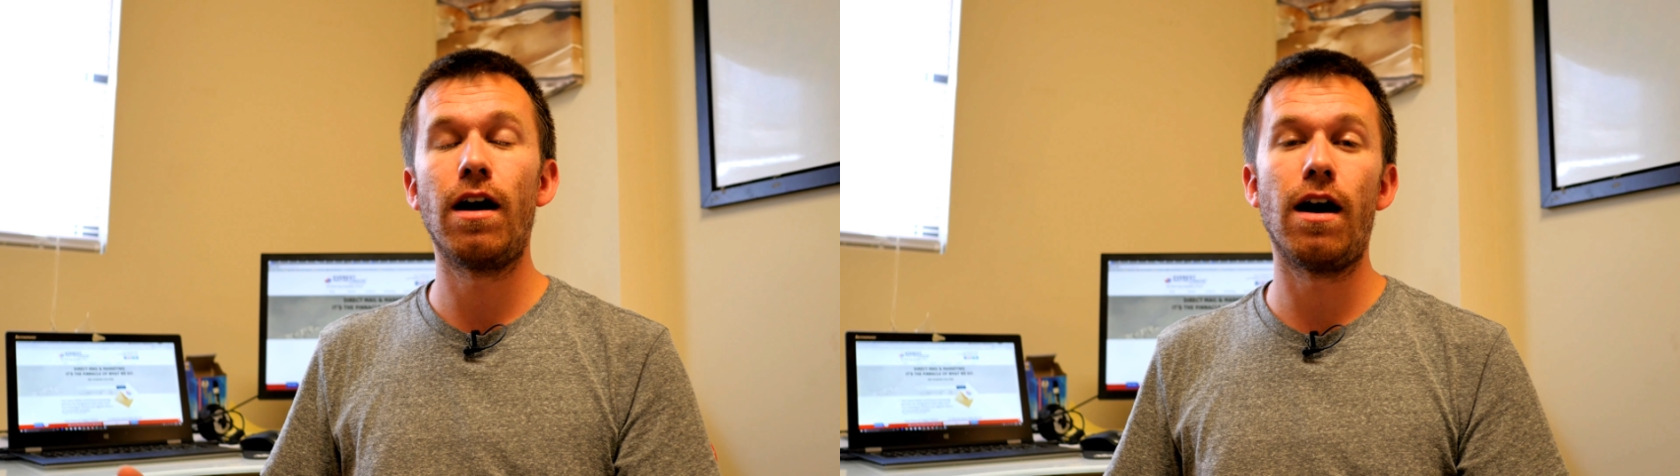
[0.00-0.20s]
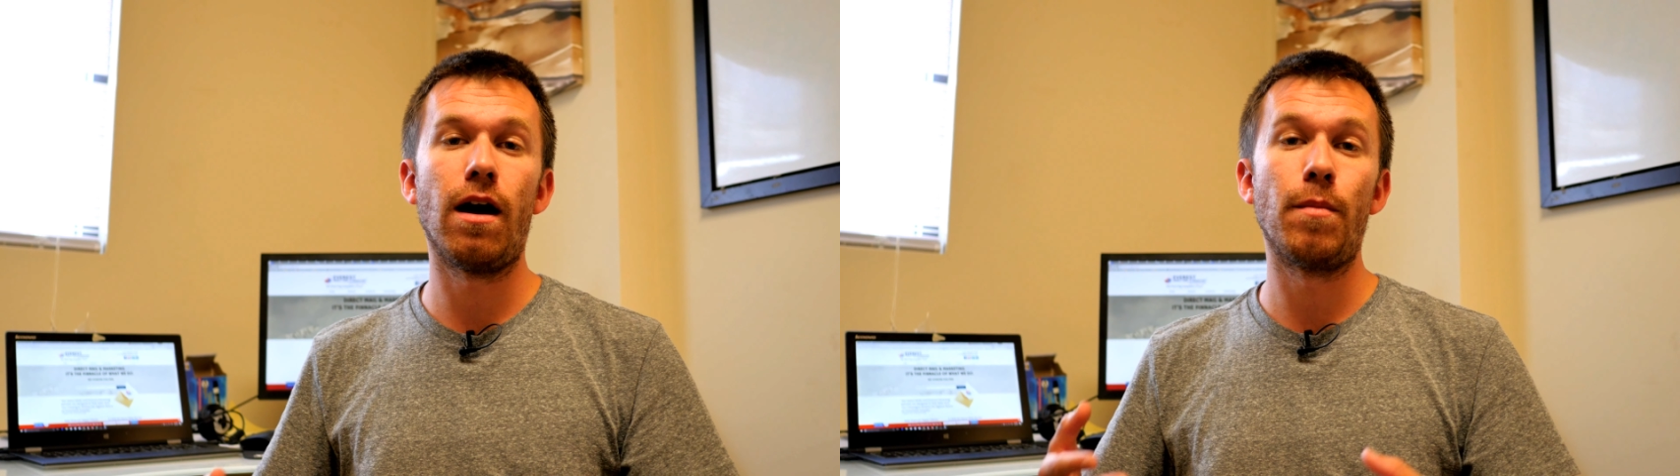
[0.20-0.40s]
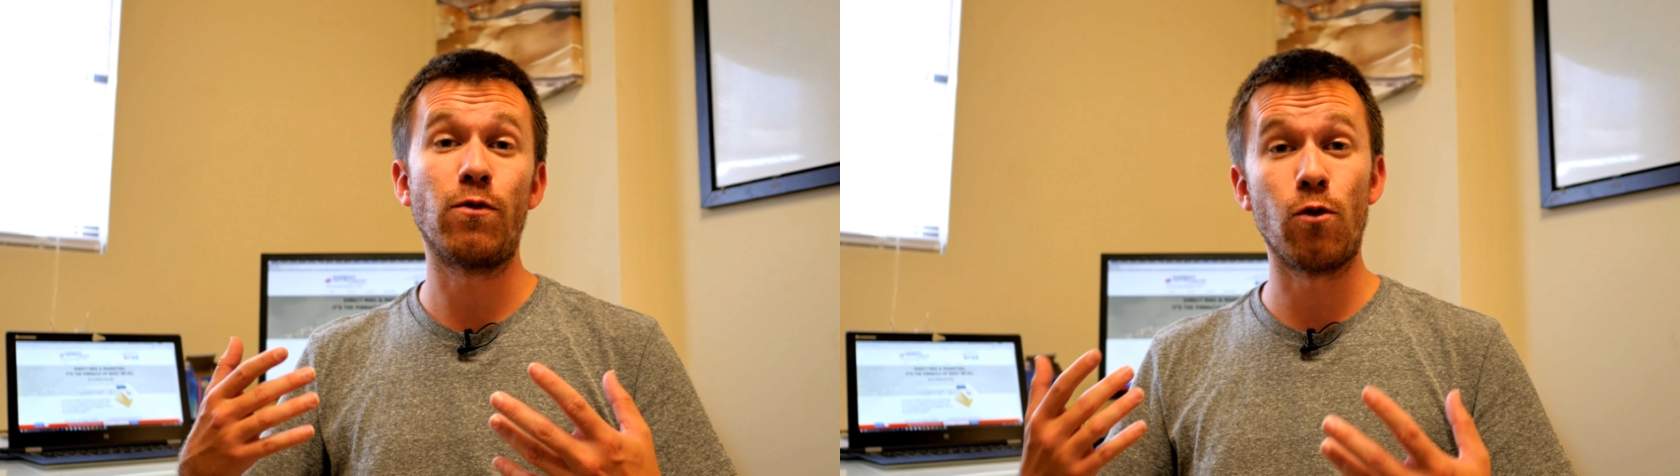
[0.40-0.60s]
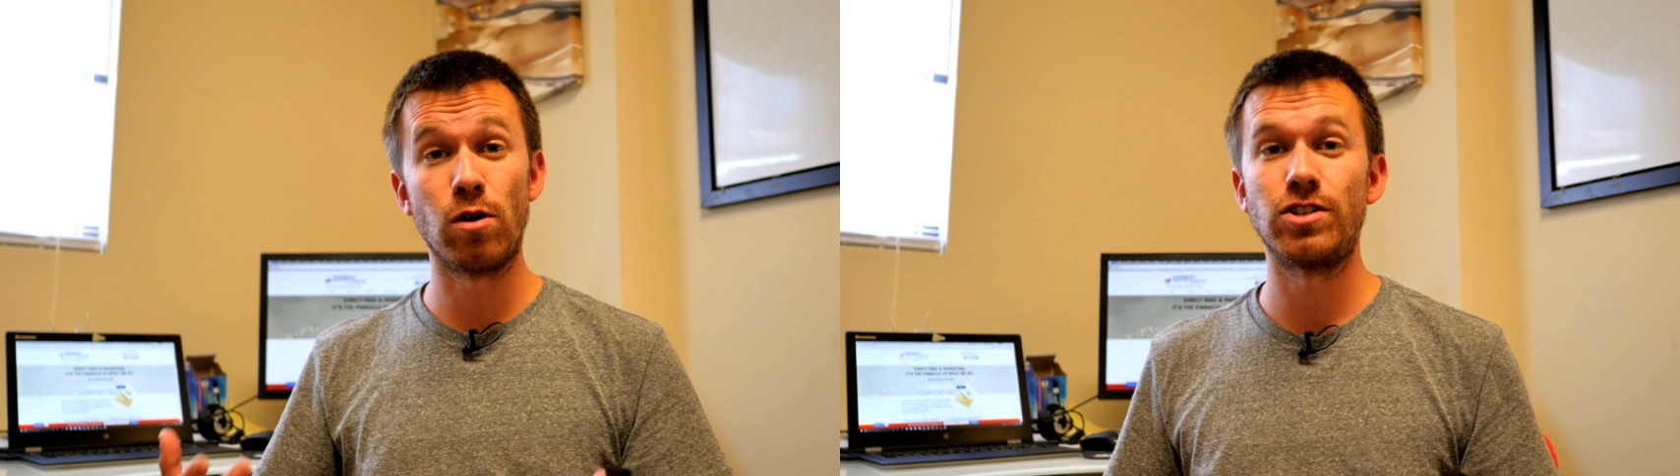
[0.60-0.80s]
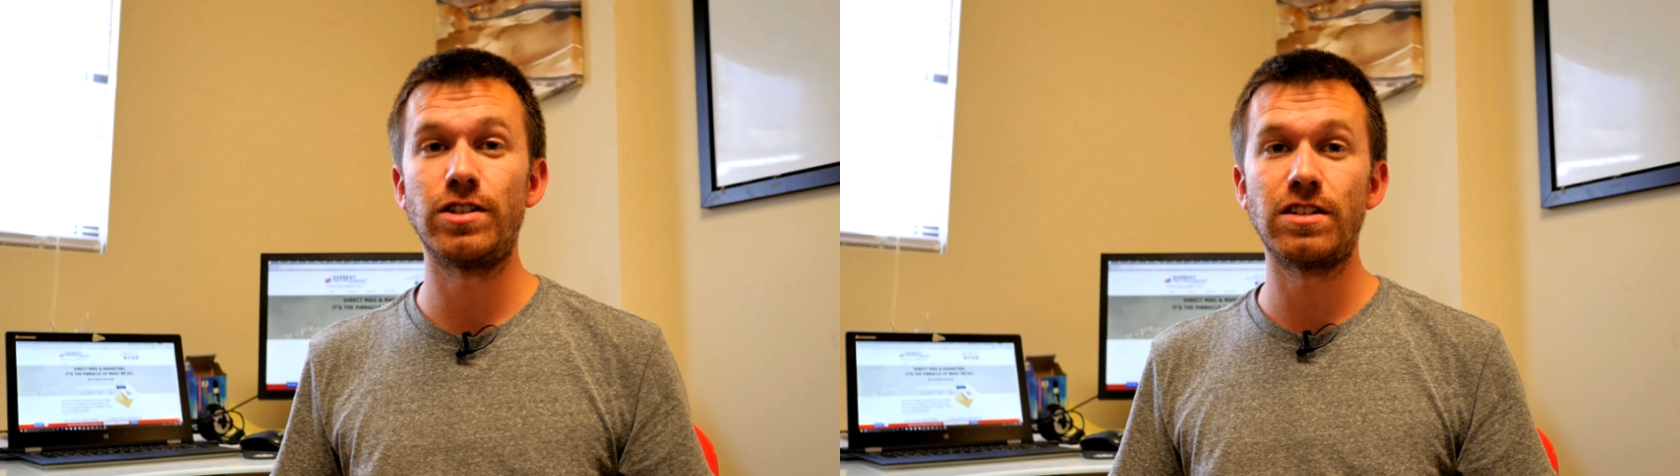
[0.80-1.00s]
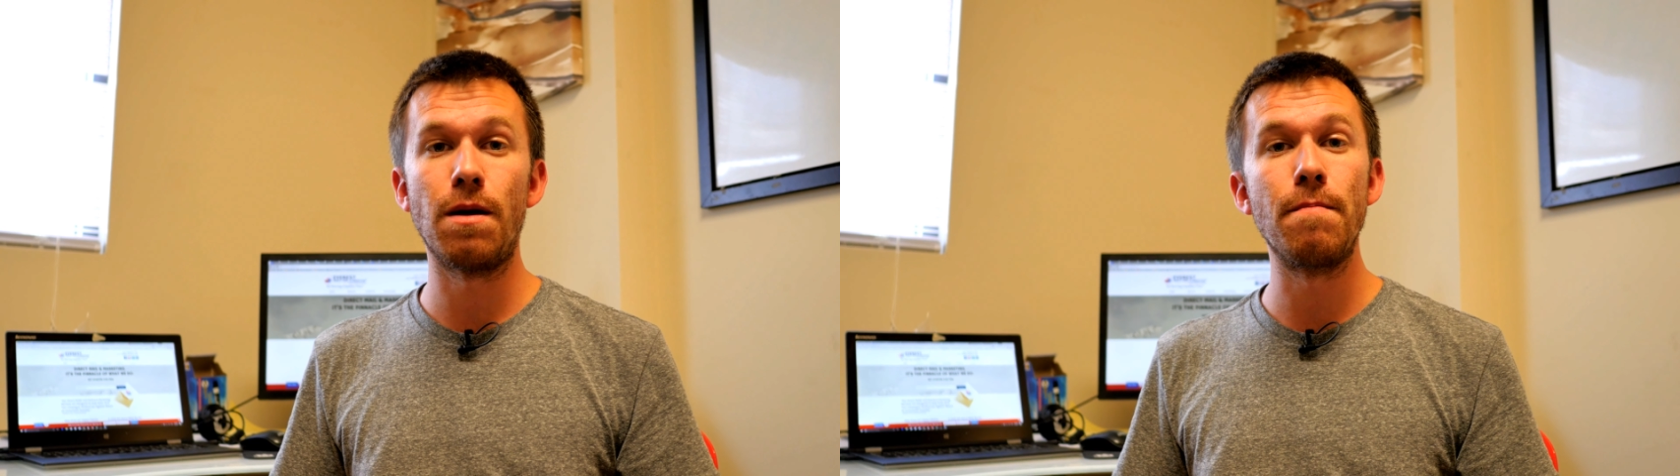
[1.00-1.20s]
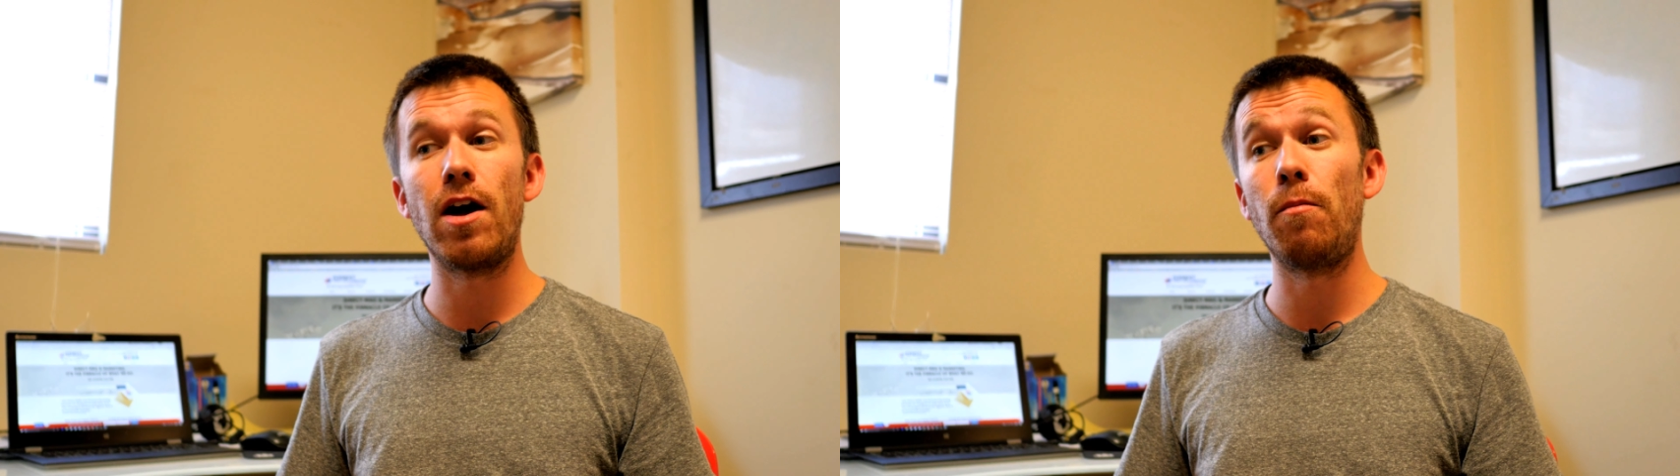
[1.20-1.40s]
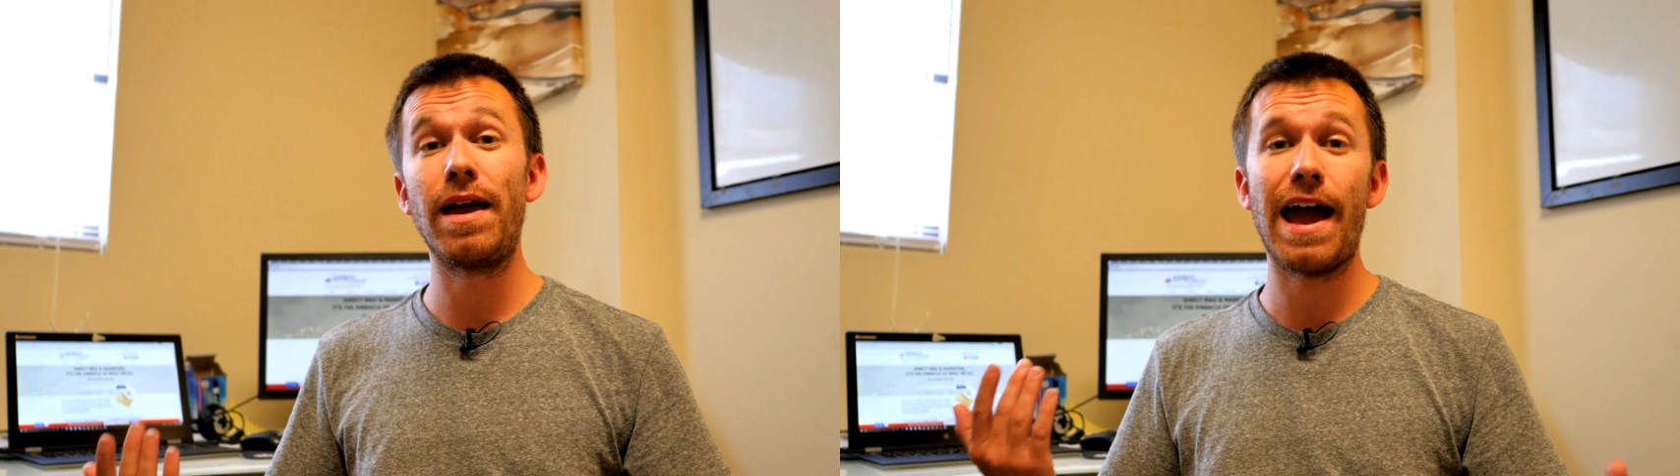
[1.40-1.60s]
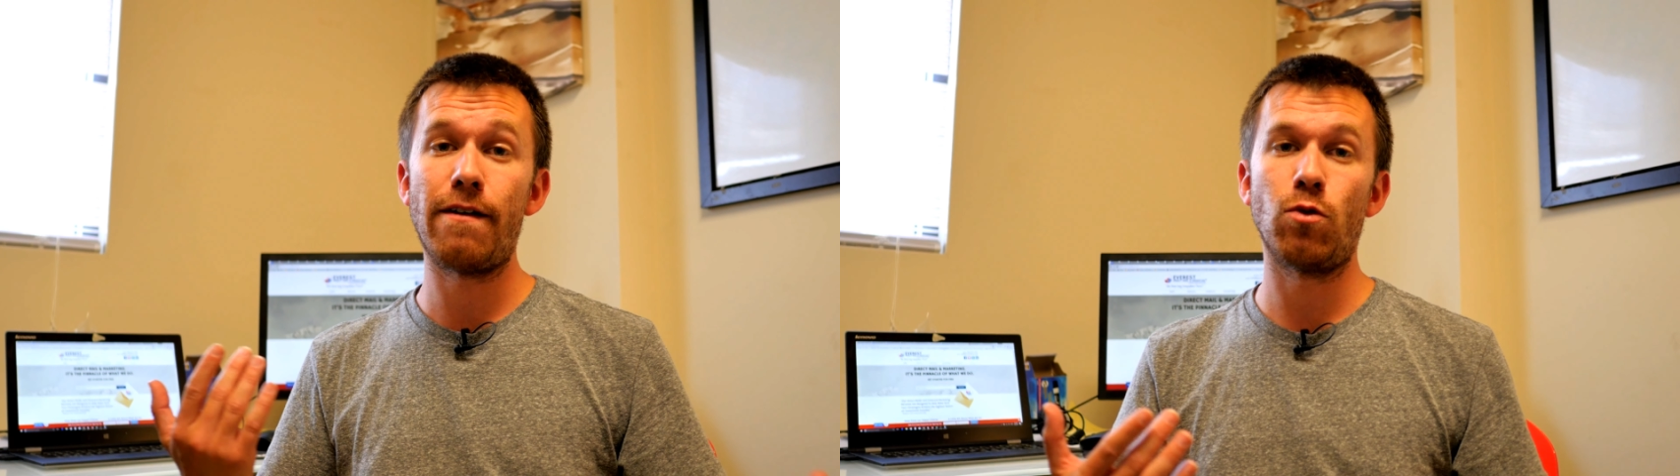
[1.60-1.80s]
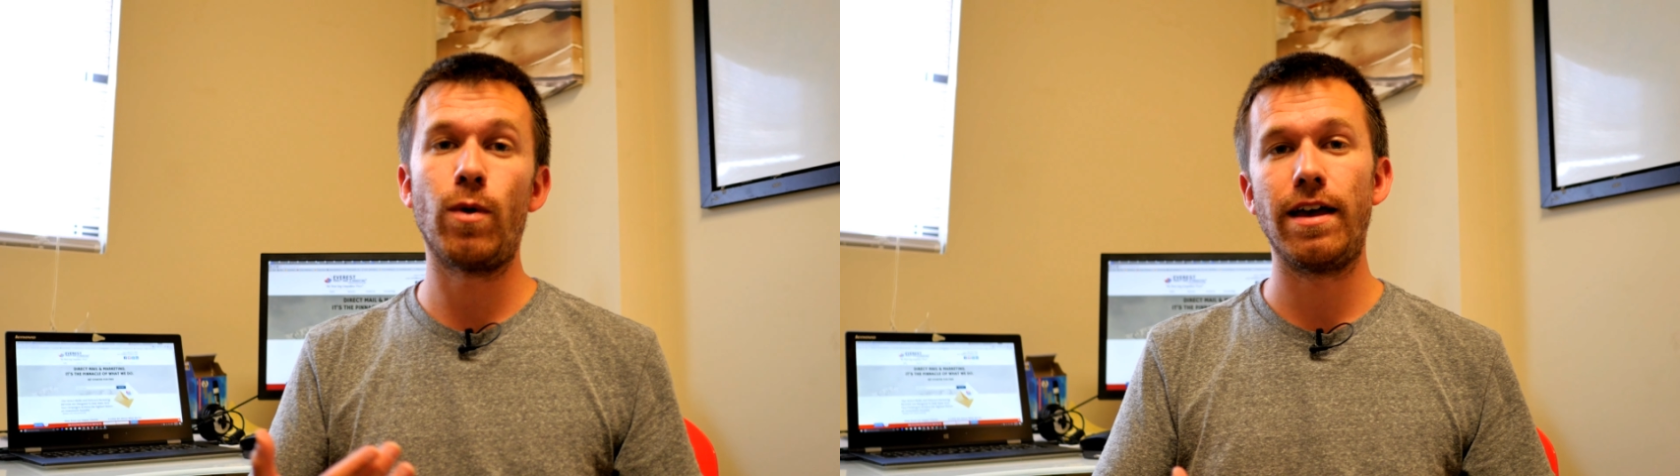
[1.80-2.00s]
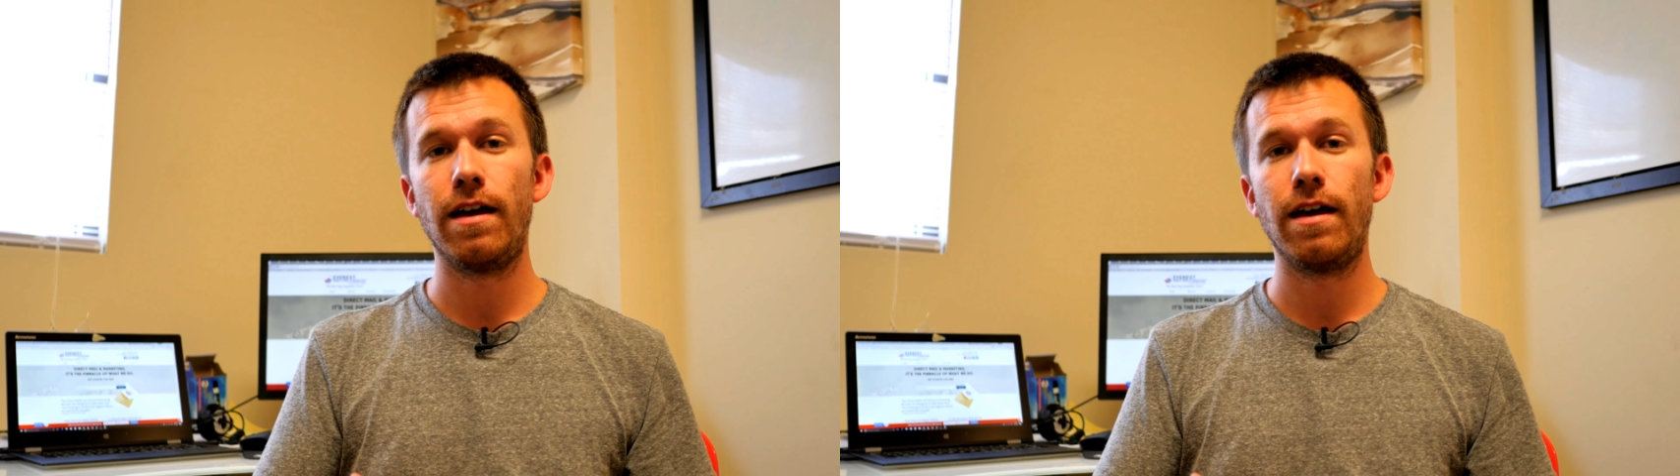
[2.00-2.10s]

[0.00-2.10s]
Unfortunately, some mail may have to wait